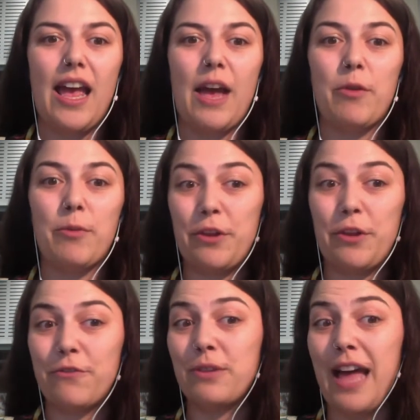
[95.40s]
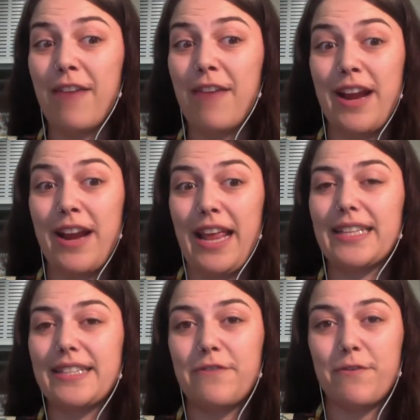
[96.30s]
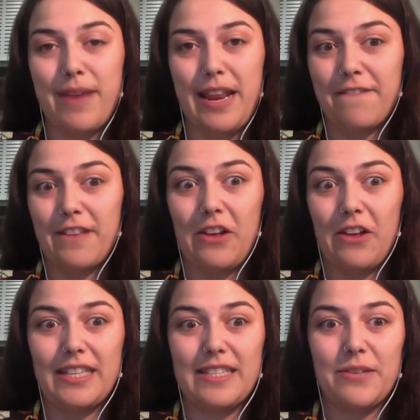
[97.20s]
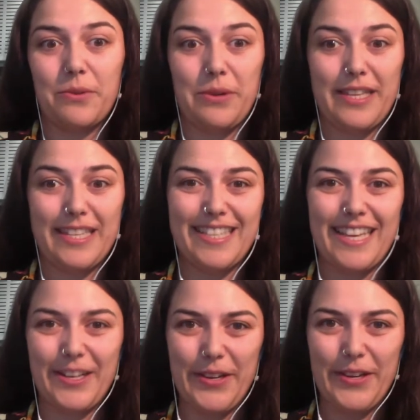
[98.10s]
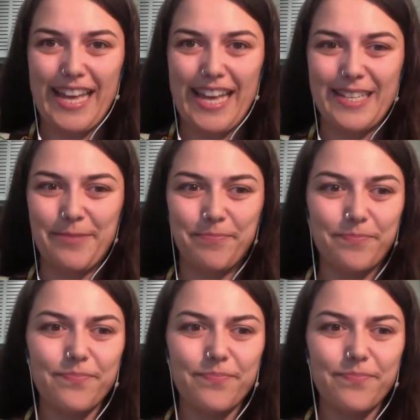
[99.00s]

with beautiful live readings from many of the longlisted authors, including Ellen.